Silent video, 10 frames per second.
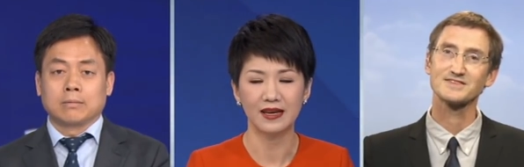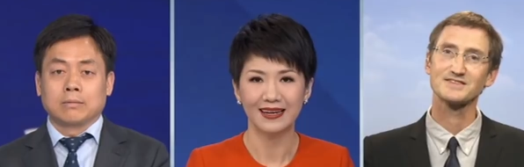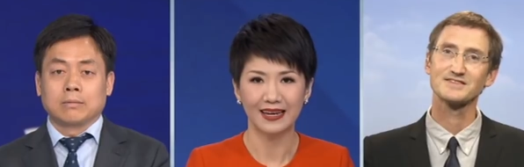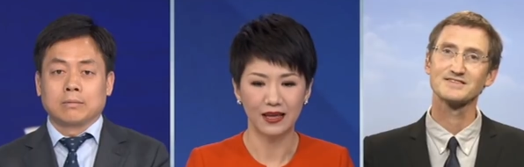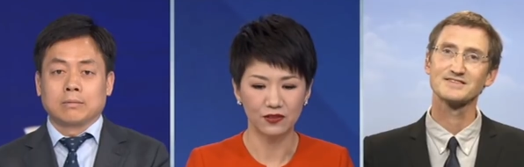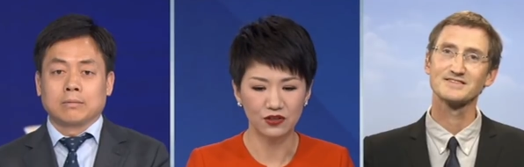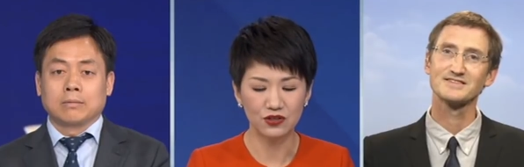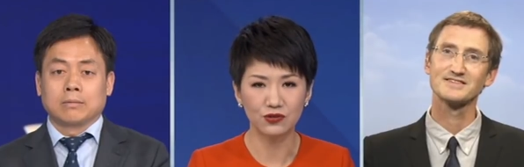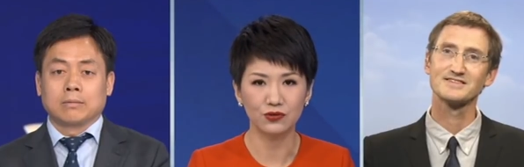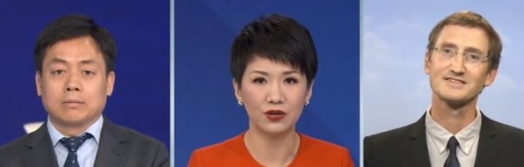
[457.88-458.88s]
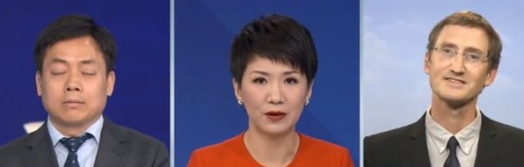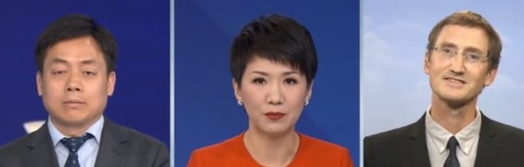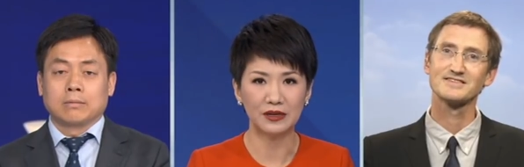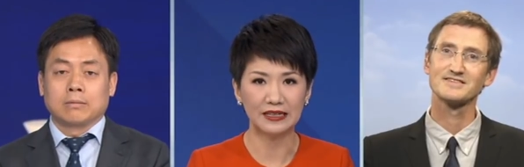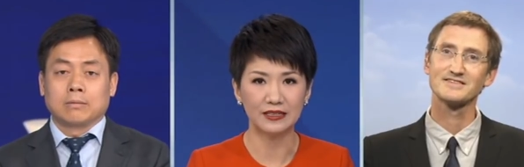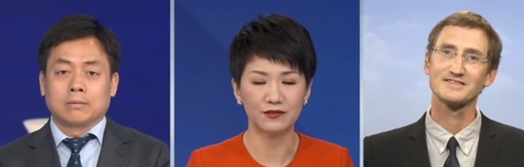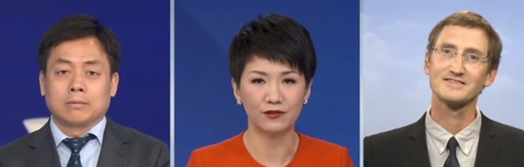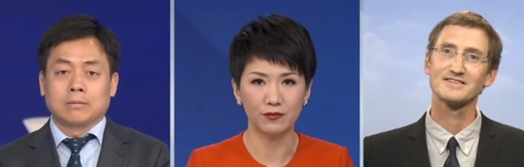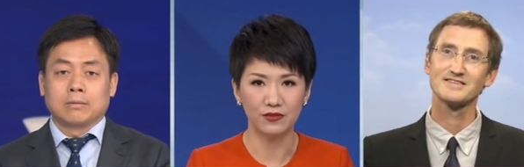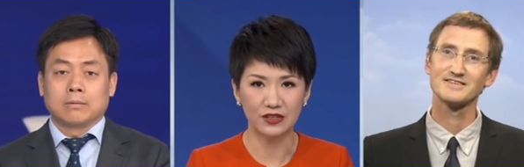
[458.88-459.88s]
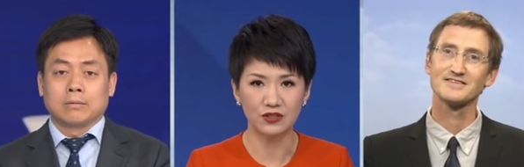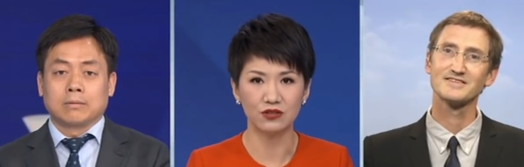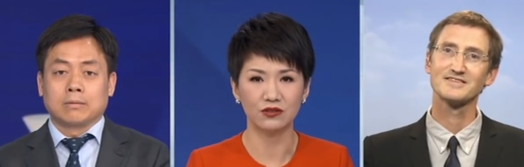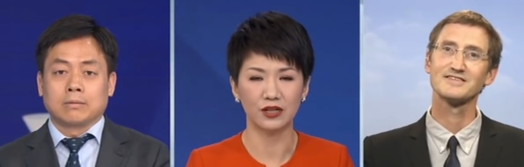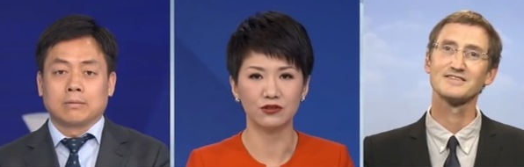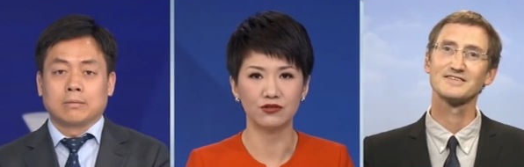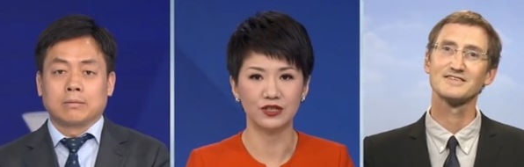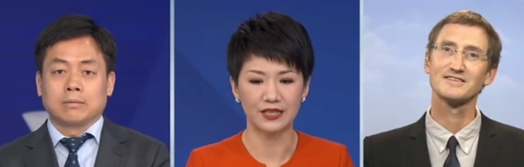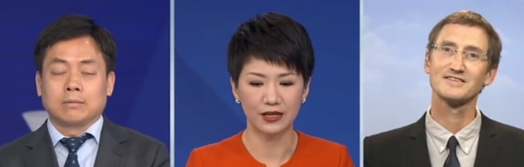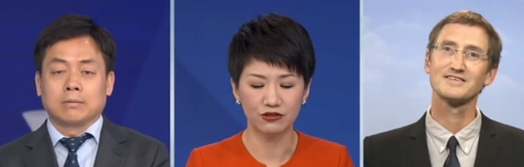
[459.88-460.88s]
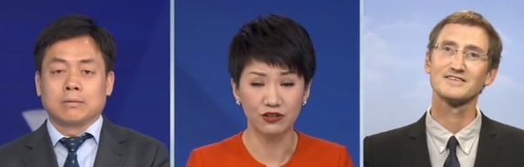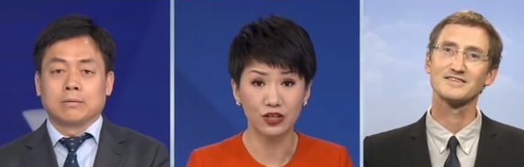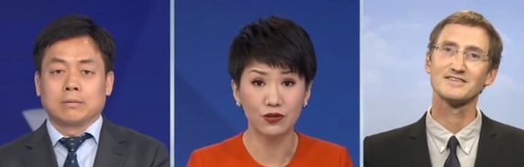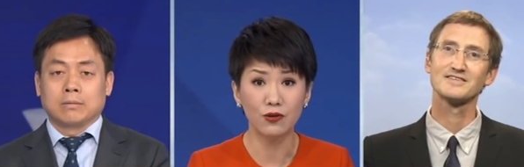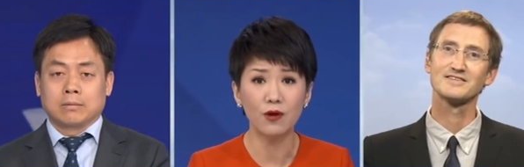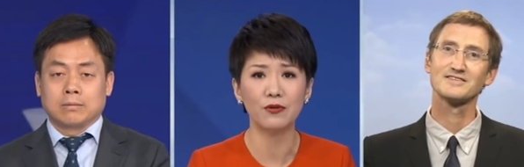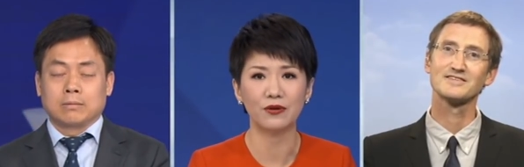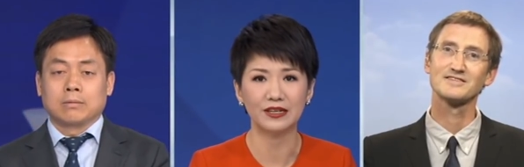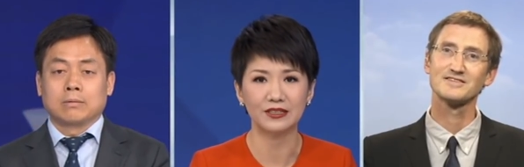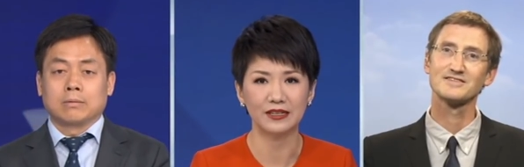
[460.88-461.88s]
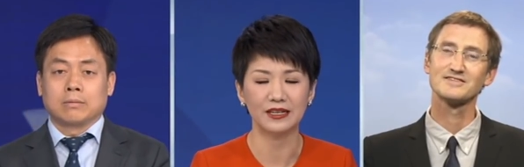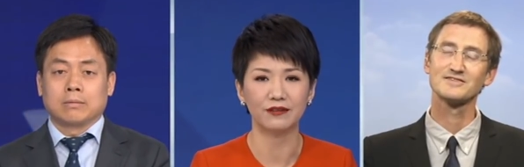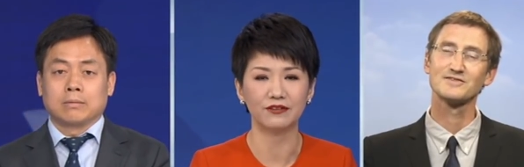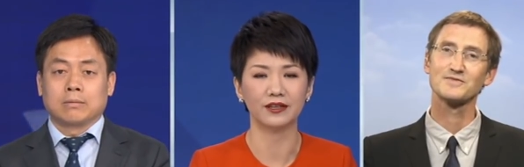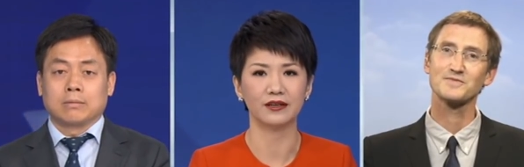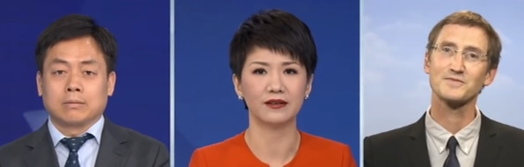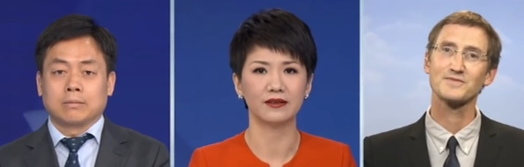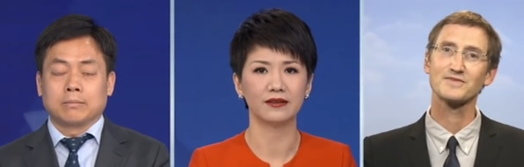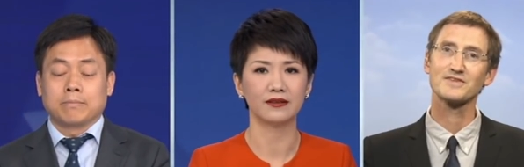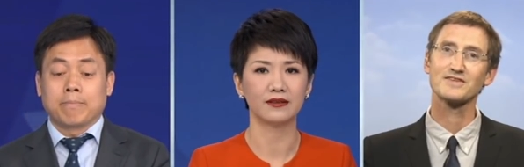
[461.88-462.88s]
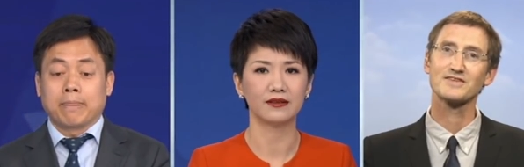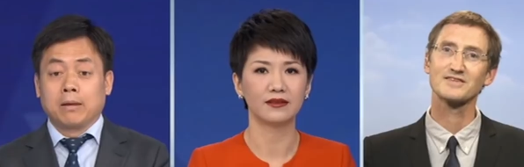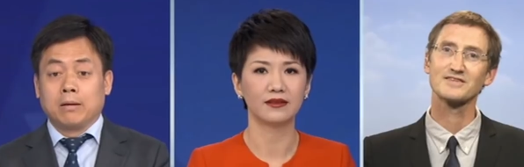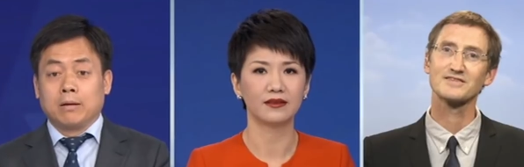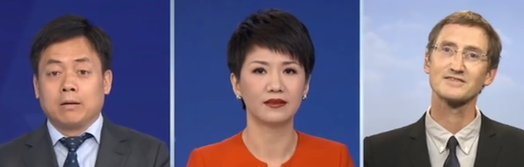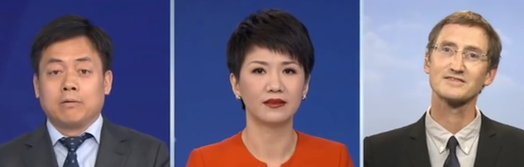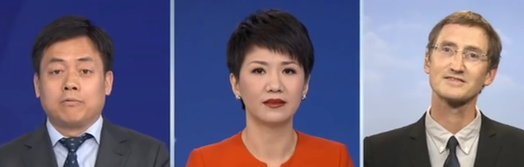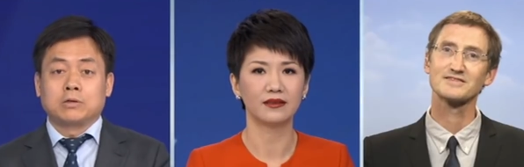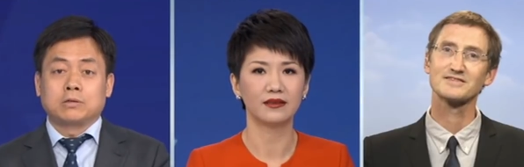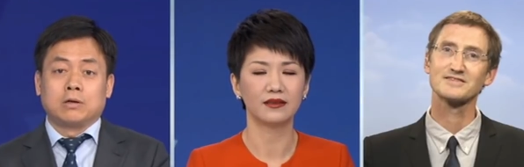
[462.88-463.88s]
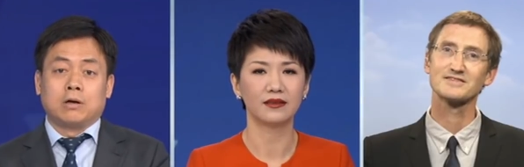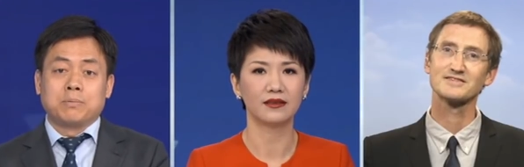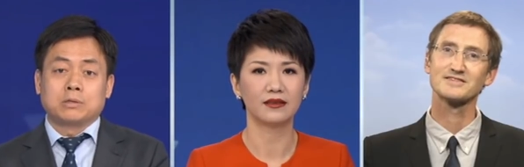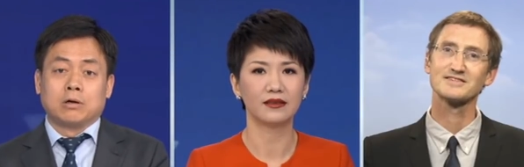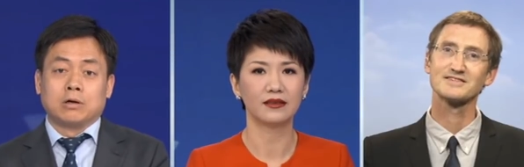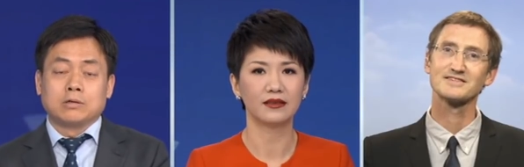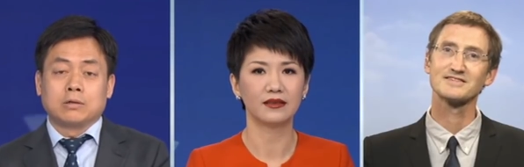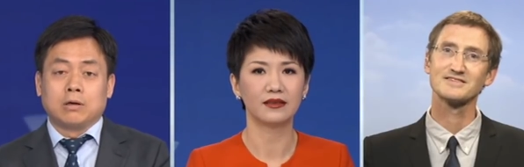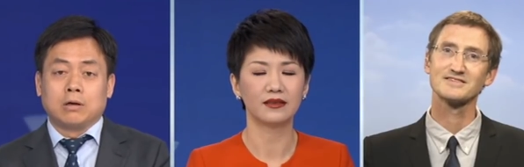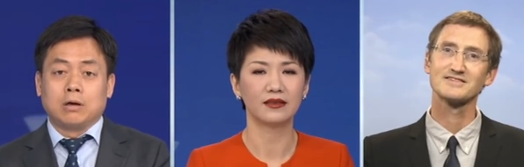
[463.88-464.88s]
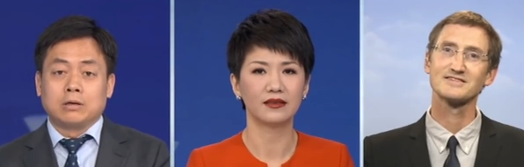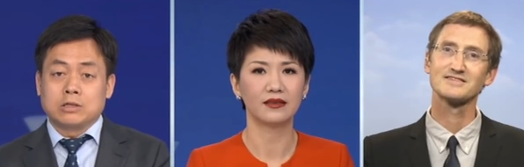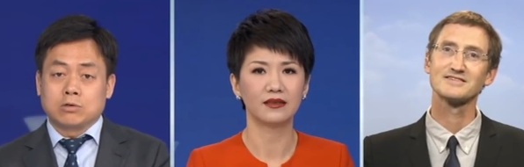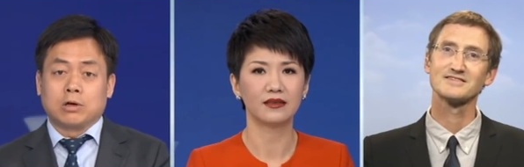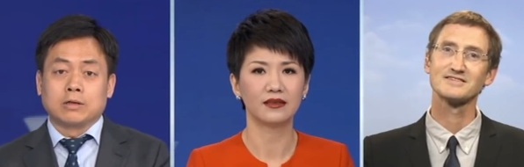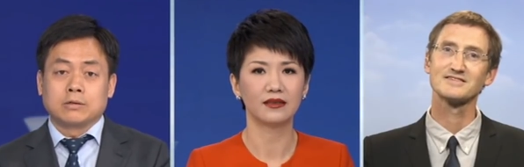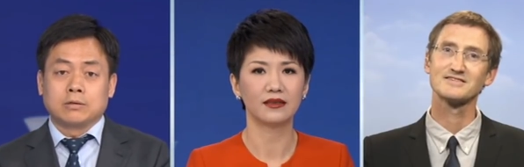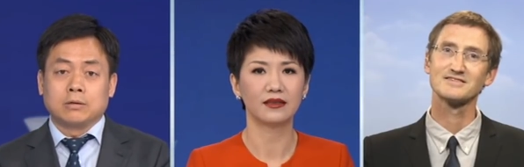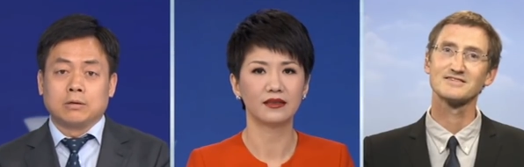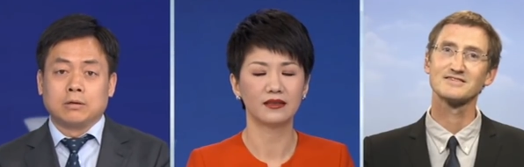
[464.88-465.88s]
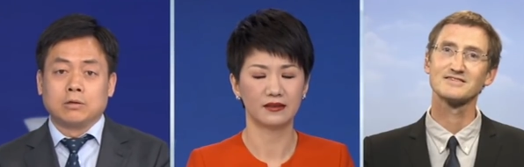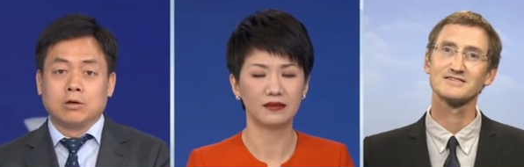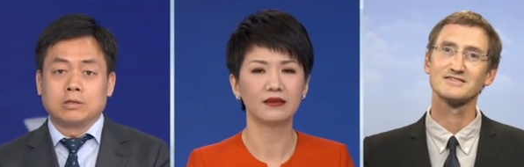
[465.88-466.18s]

Speaker 1: can the two companies from these two countries actually cooperate in Africa?
Speaker 2: First, the obstacle is distrust, not